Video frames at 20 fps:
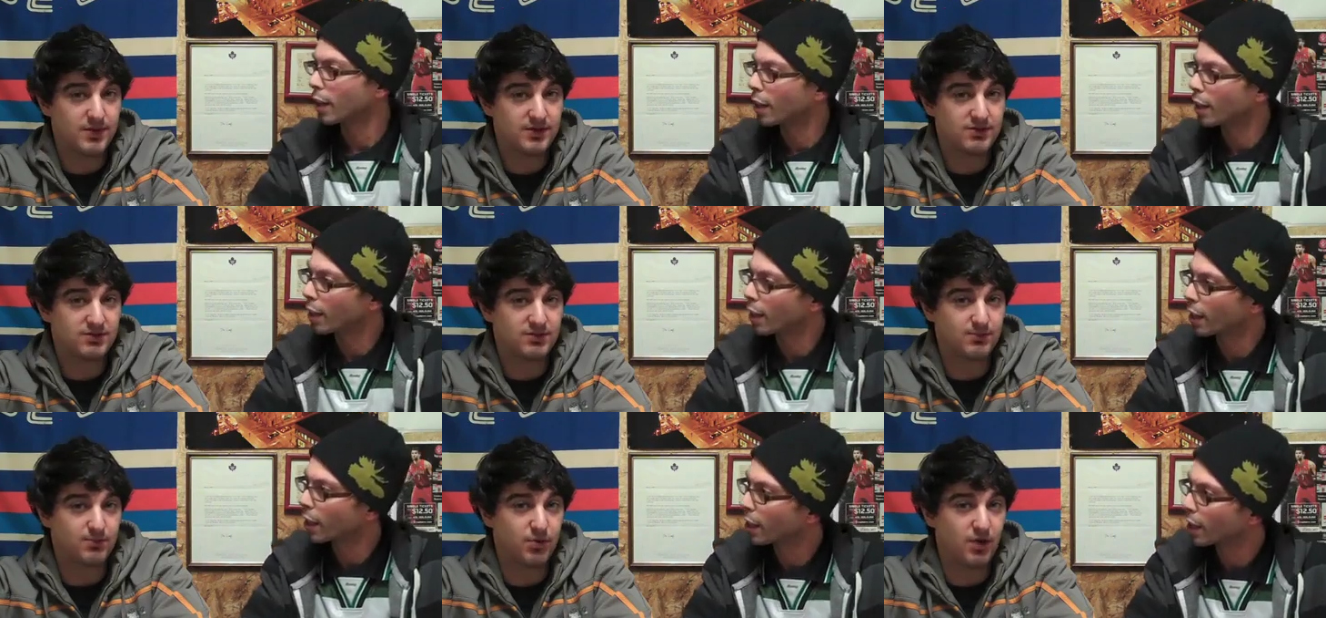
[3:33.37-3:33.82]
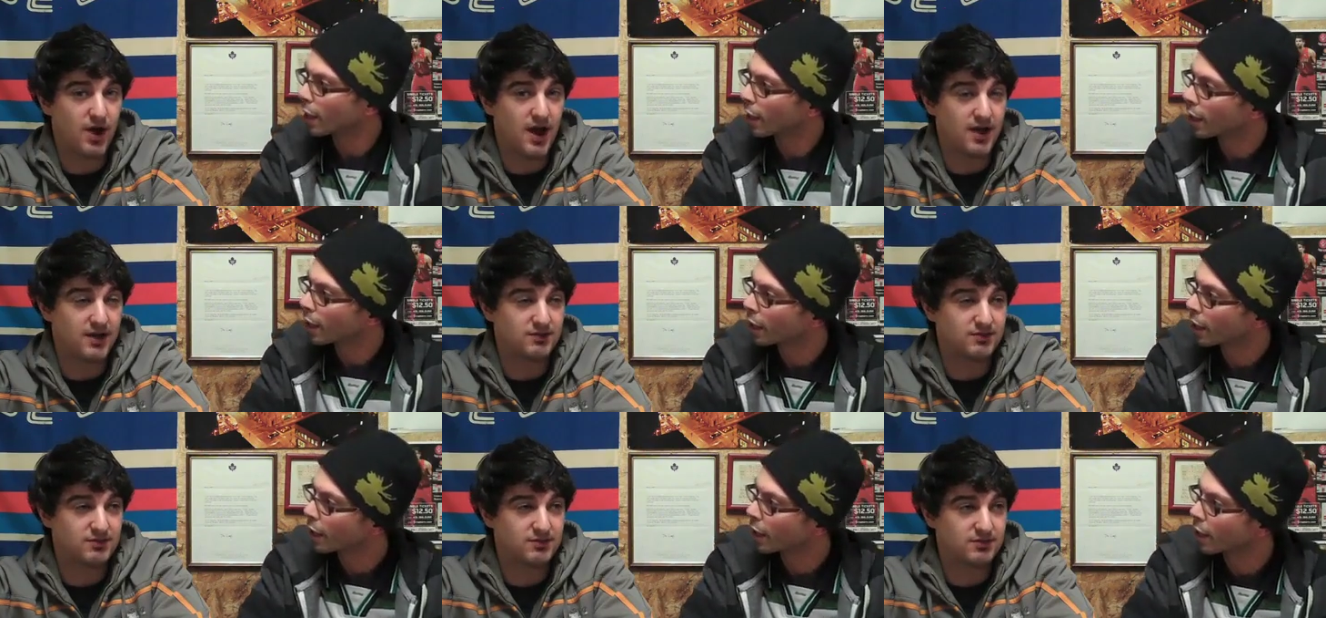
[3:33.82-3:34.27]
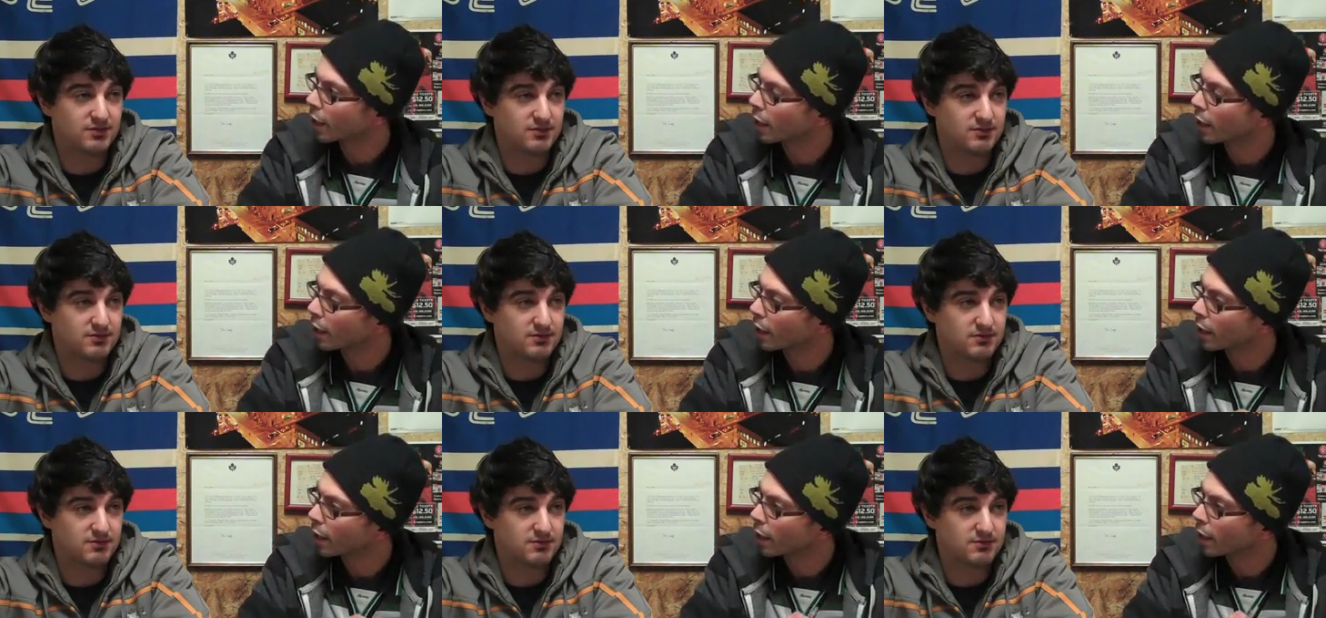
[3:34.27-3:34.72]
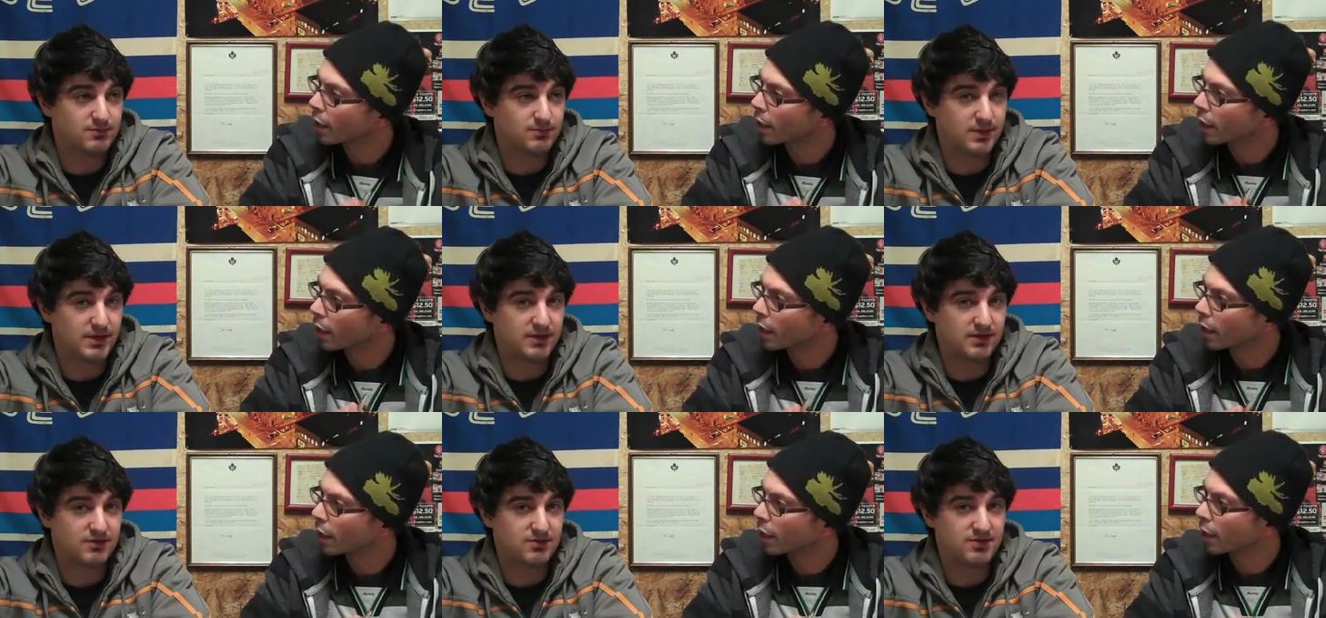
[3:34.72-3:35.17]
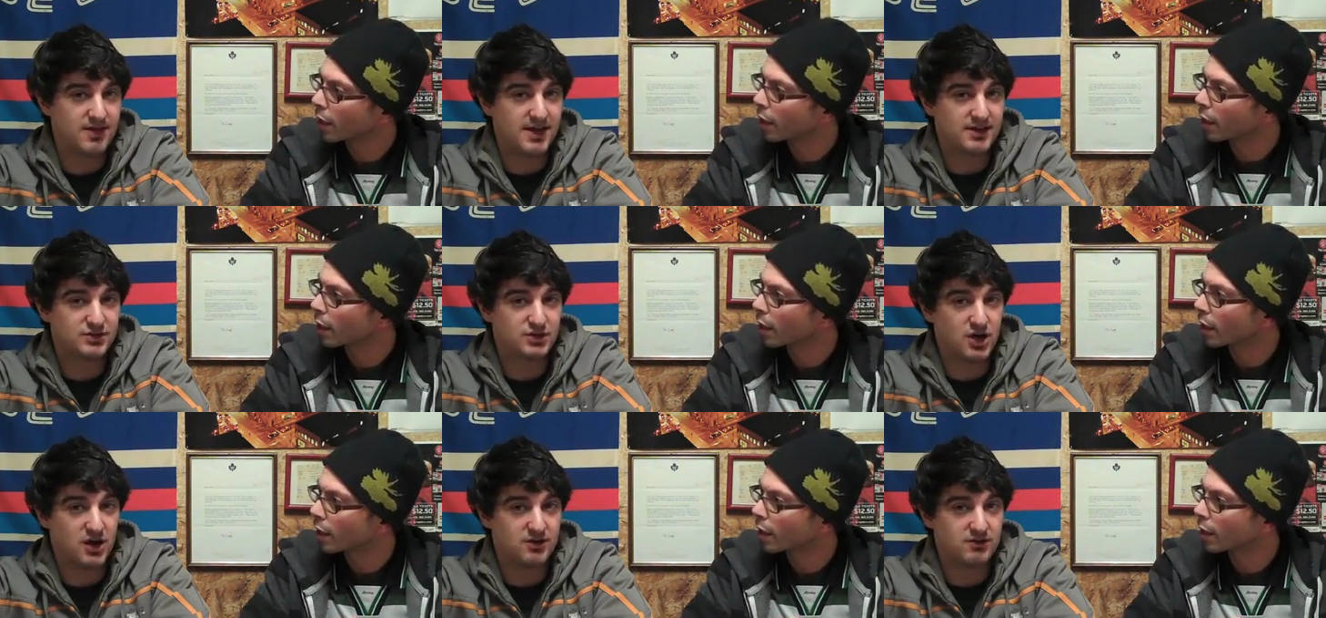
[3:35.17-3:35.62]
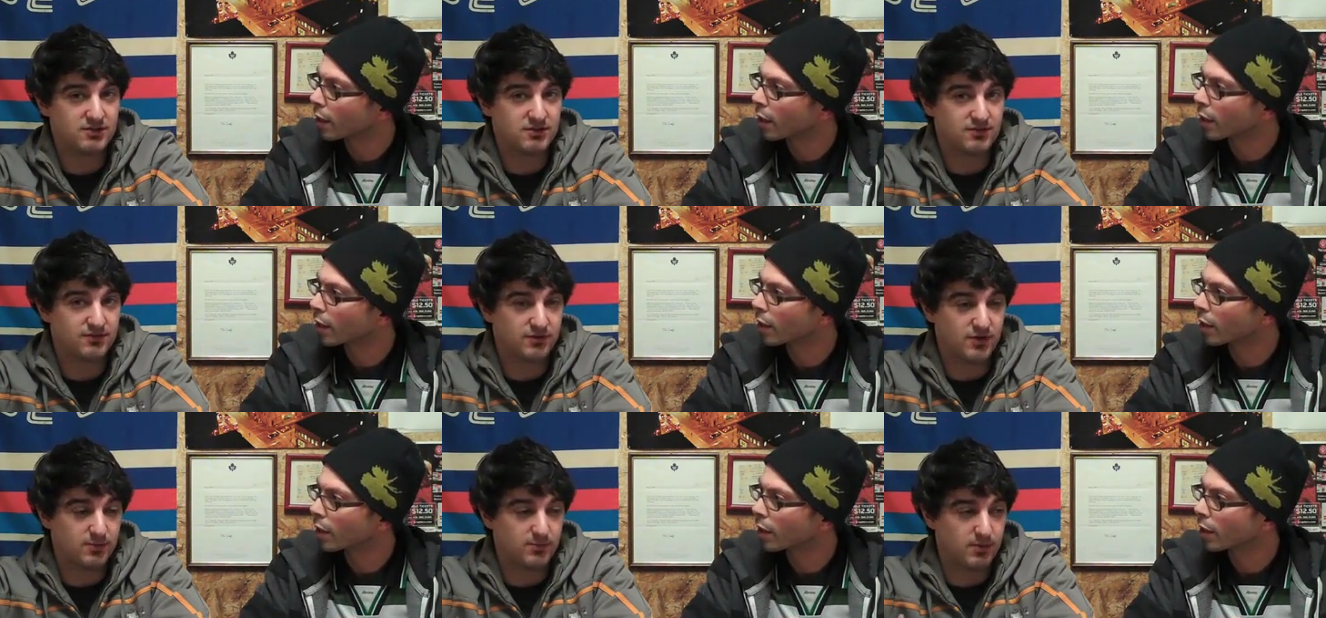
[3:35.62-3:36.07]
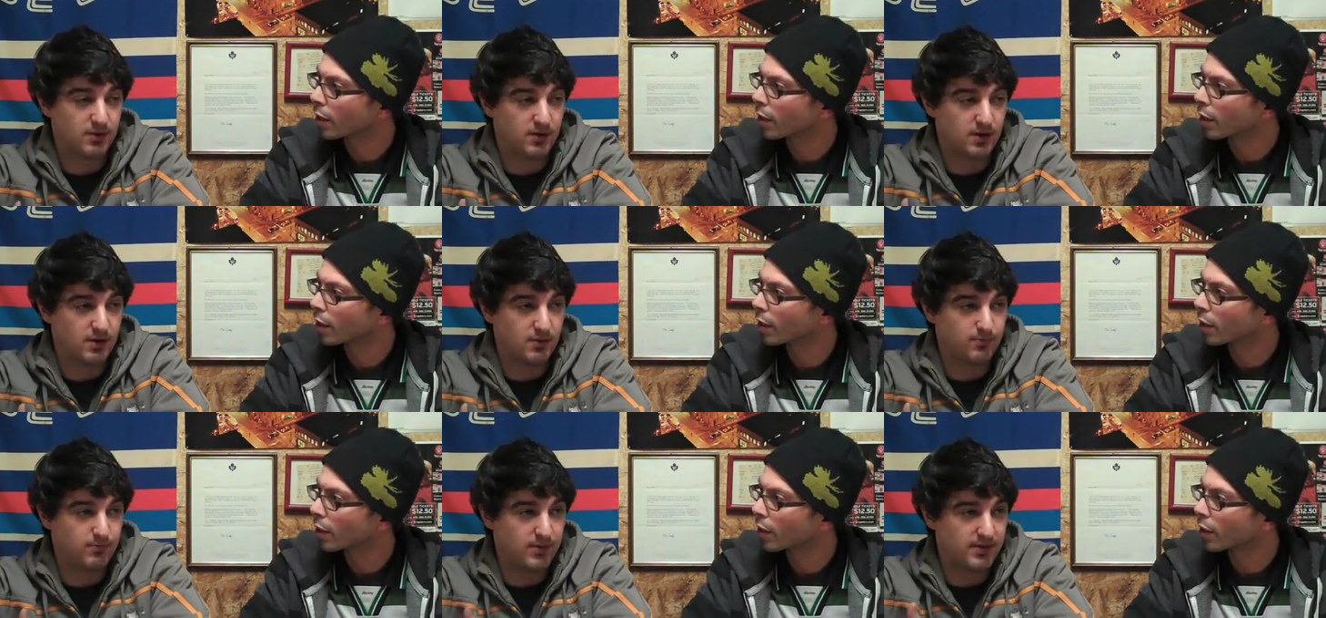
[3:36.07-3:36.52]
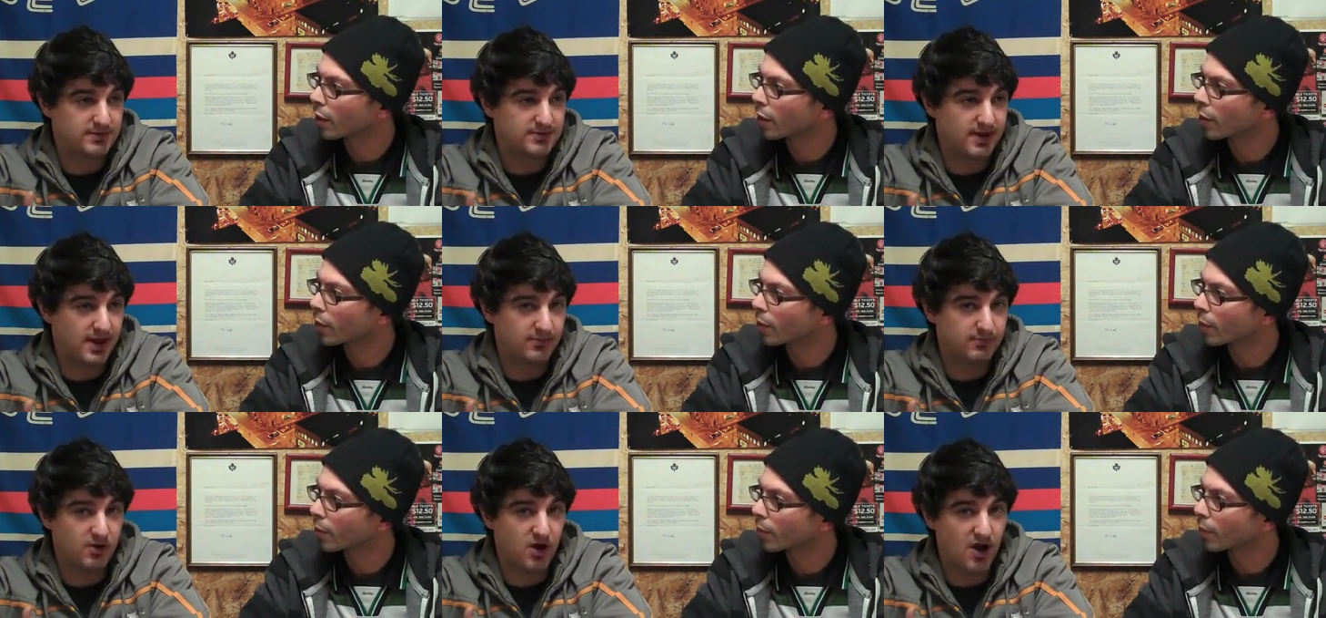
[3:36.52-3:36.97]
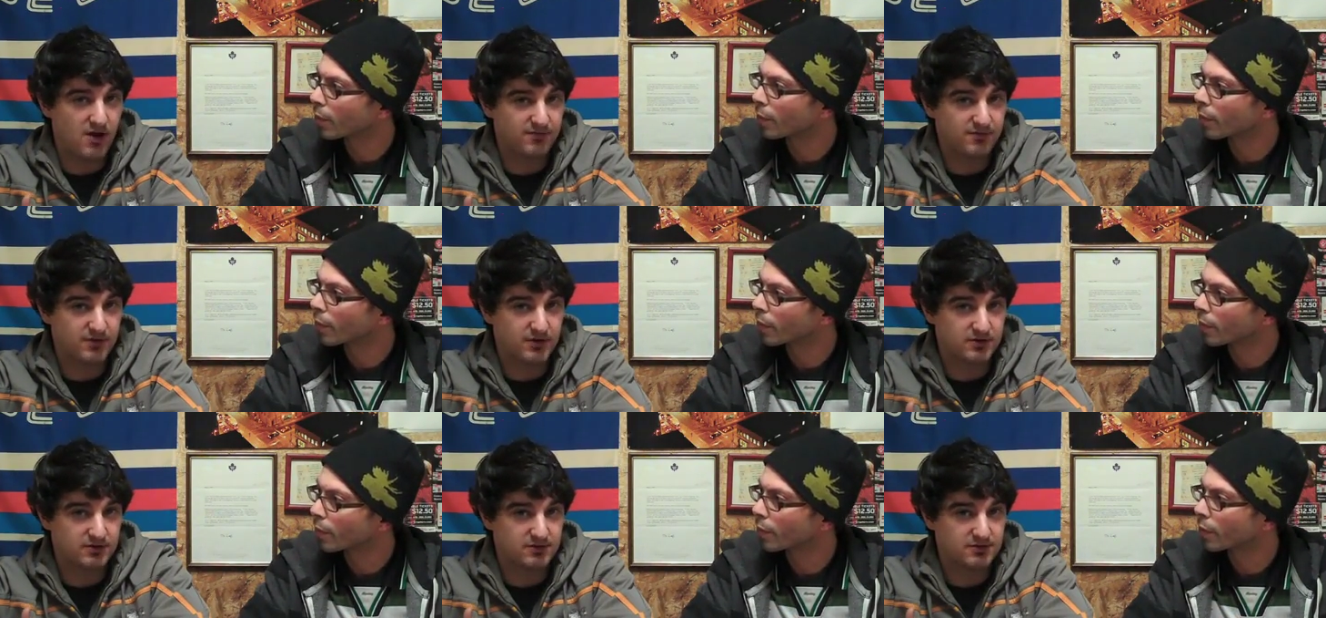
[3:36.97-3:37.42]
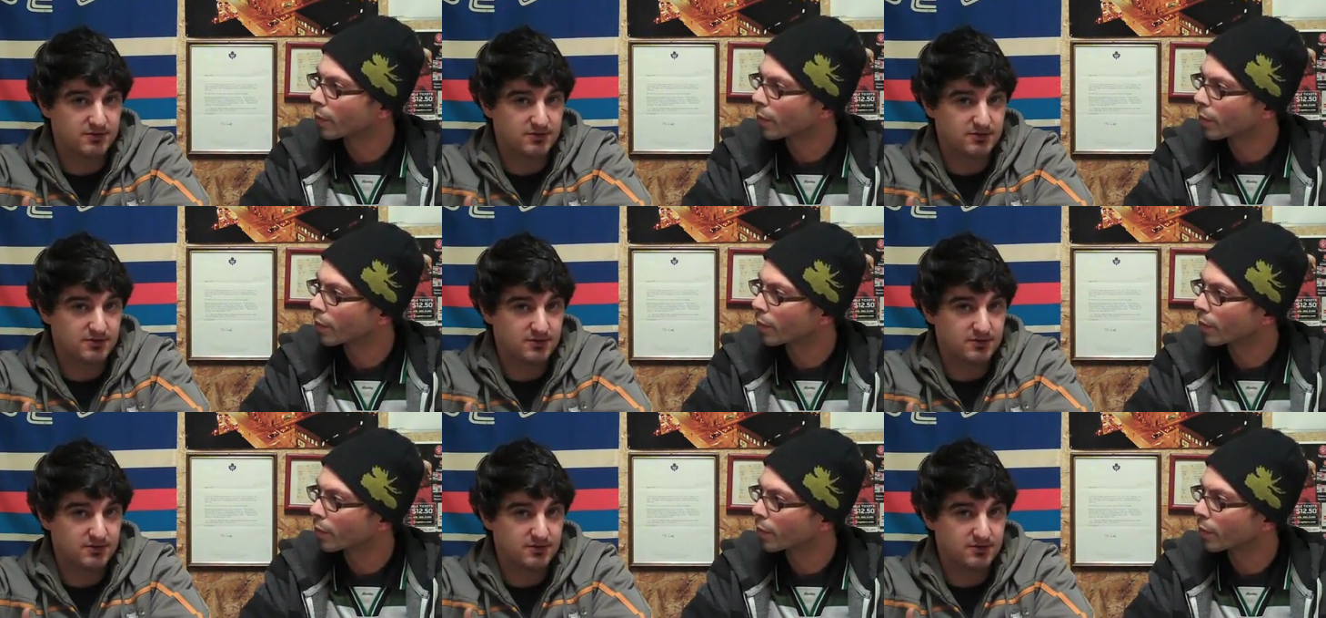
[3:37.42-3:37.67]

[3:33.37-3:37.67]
Speaker 1: as surprised because St. John's is from a big time conference.